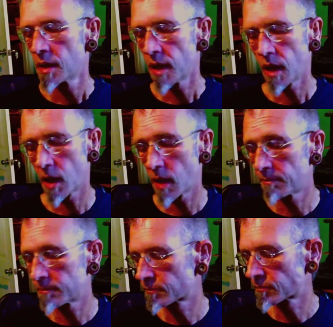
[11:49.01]

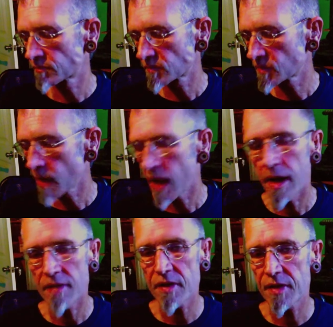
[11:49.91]
And
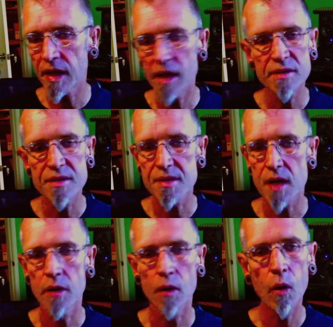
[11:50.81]
everything else is
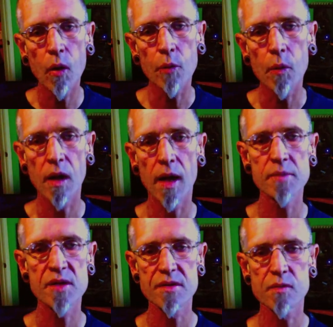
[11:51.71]
on hold while I'm
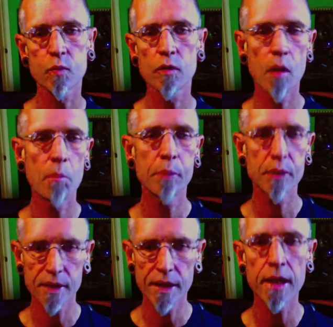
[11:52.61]
just
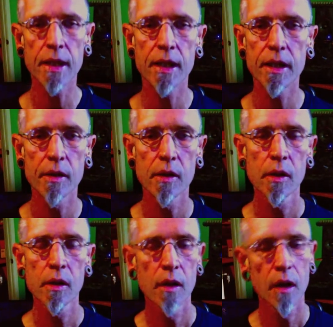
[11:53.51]
completely
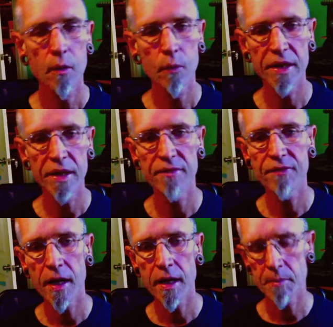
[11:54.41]

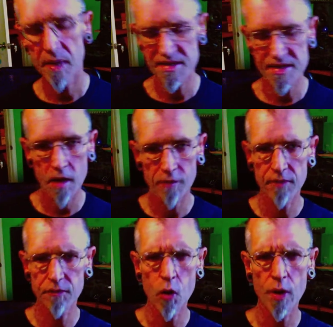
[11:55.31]
redefining myself,
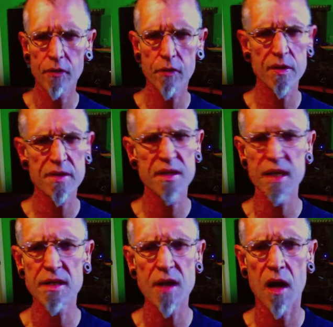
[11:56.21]
of going through this
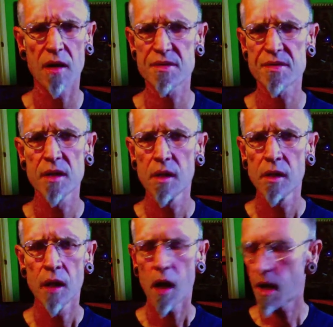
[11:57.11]
detox.
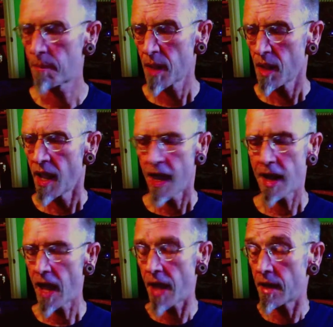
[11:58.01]

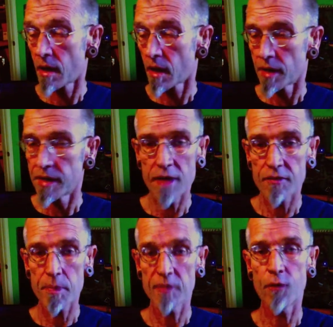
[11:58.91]
And never
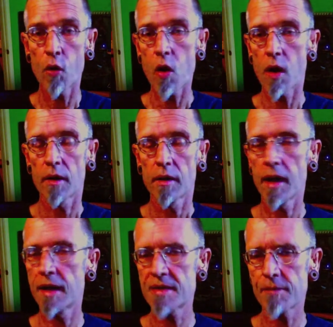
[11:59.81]
before, except